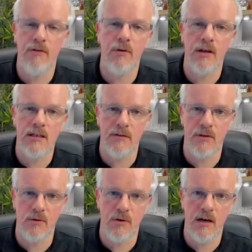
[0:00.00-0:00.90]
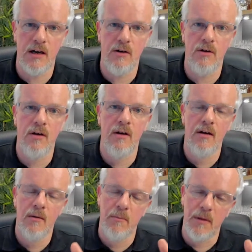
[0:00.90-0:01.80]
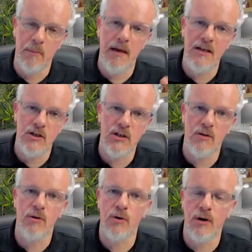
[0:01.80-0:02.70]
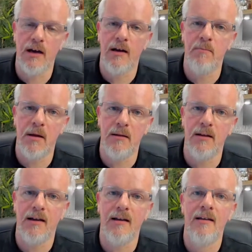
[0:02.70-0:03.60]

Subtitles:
I know that's difficult right now, but the page is still growing and building.